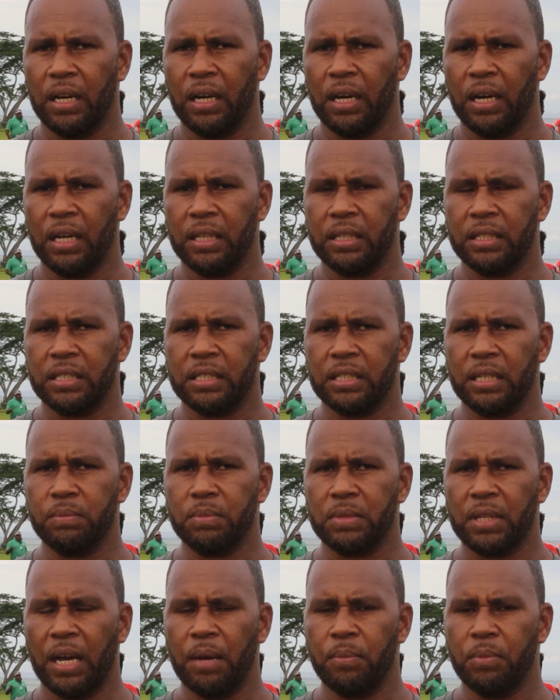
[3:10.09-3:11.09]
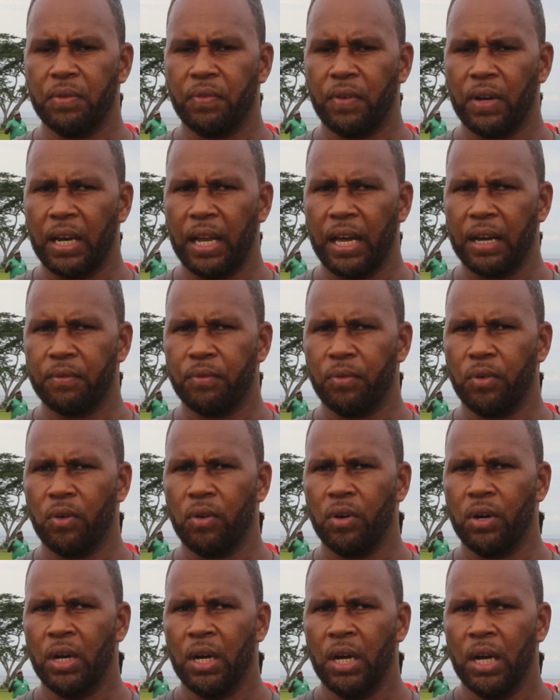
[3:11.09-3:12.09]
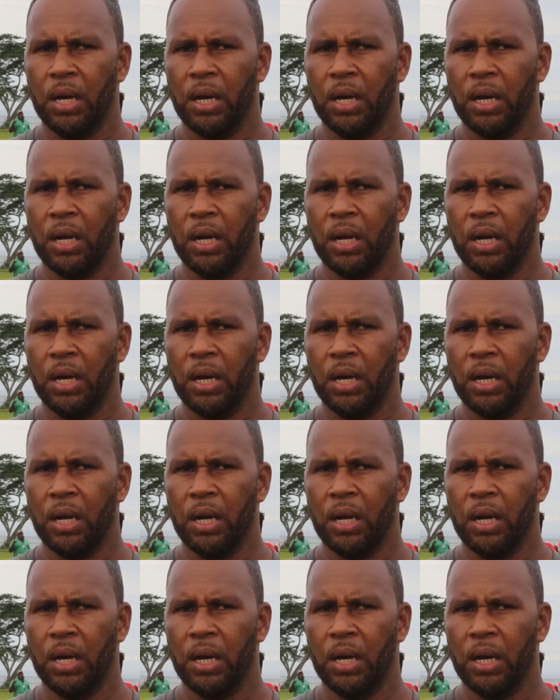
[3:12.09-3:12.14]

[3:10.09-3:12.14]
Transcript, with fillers: at the same time me fala like for